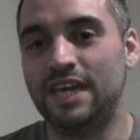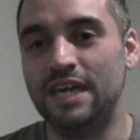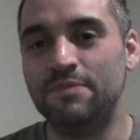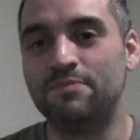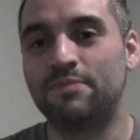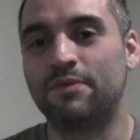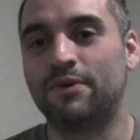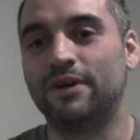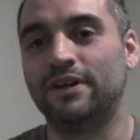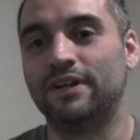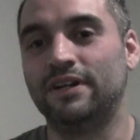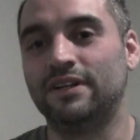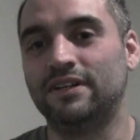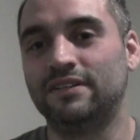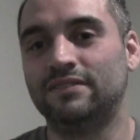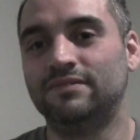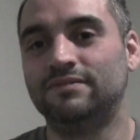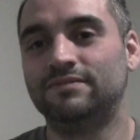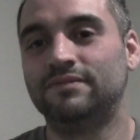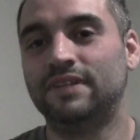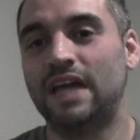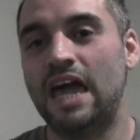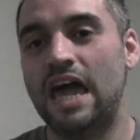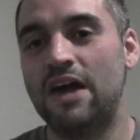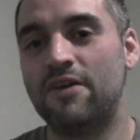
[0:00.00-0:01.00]
keep running,
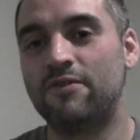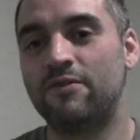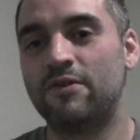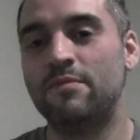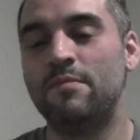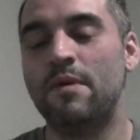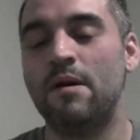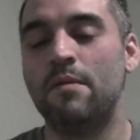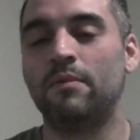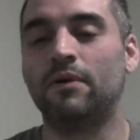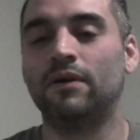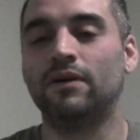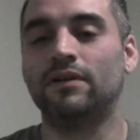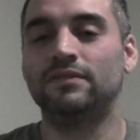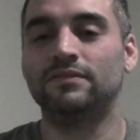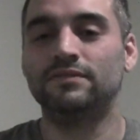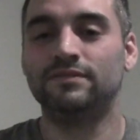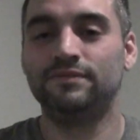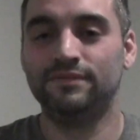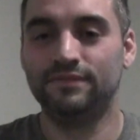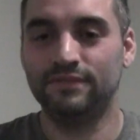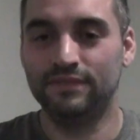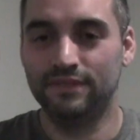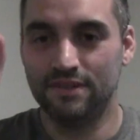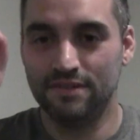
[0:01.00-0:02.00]
and remember,
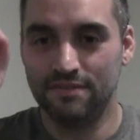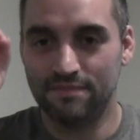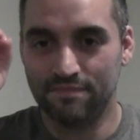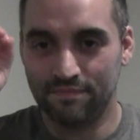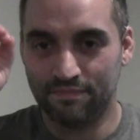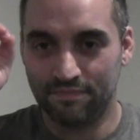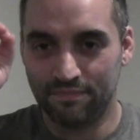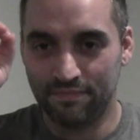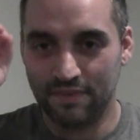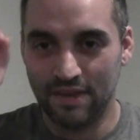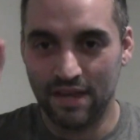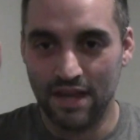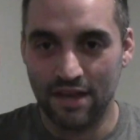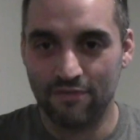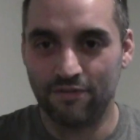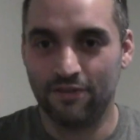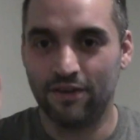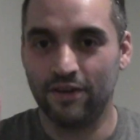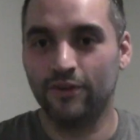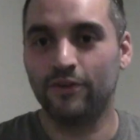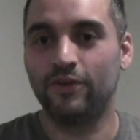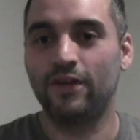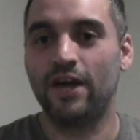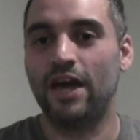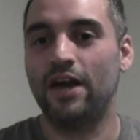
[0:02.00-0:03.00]
if
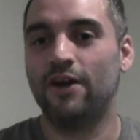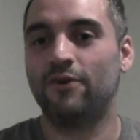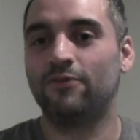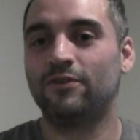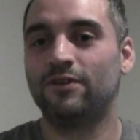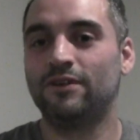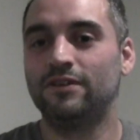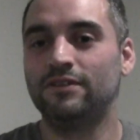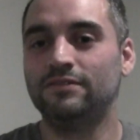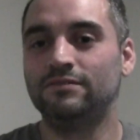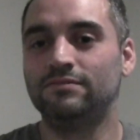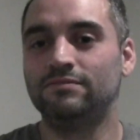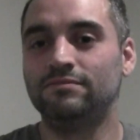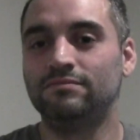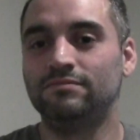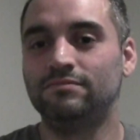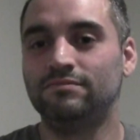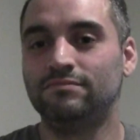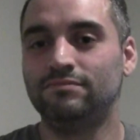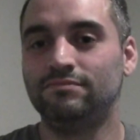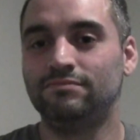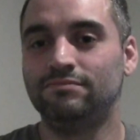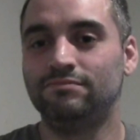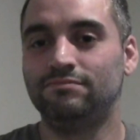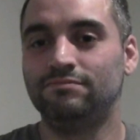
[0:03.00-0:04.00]
Gil can run,
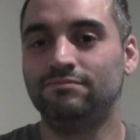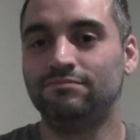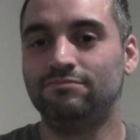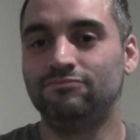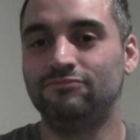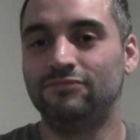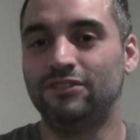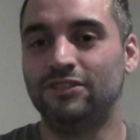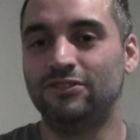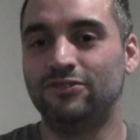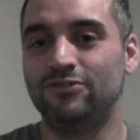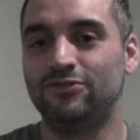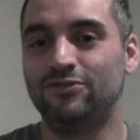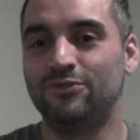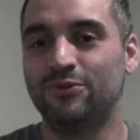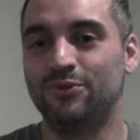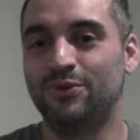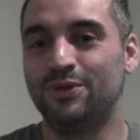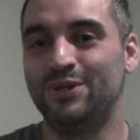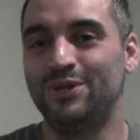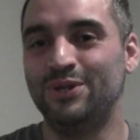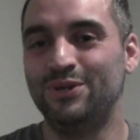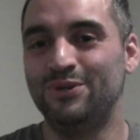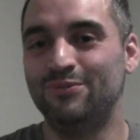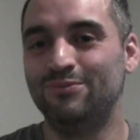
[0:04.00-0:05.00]
so
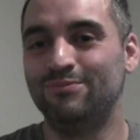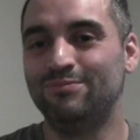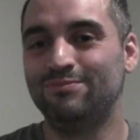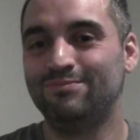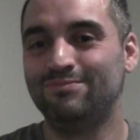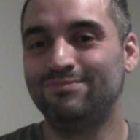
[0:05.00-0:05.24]
can you.